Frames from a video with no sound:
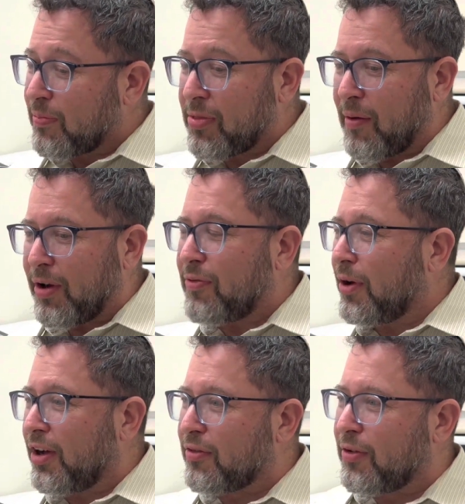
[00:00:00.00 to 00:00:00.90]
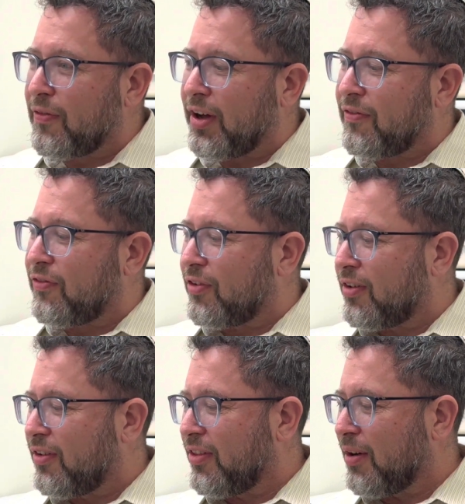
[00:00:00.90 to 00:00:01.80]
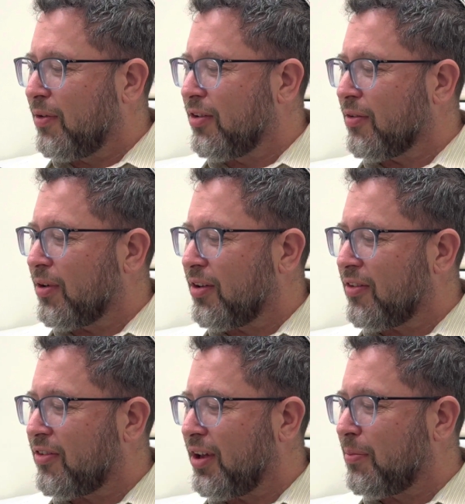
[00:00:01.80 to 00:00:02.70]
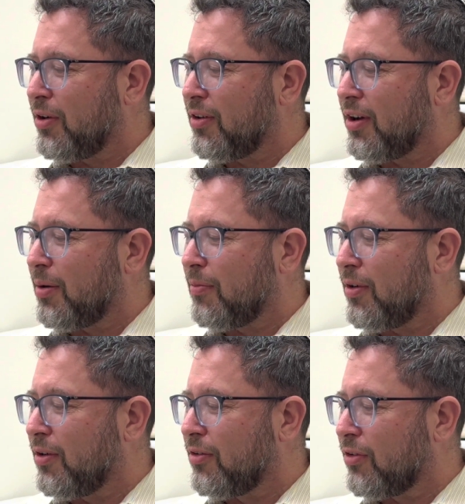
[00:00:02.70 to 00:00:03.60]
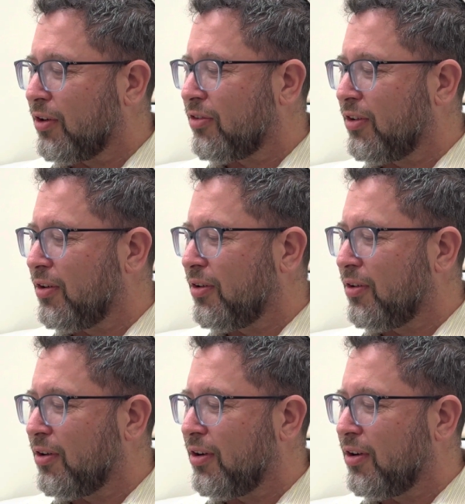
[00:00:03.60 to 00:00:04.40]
But I spell Yaakov with a vav for that reason. What does that say about tradition and?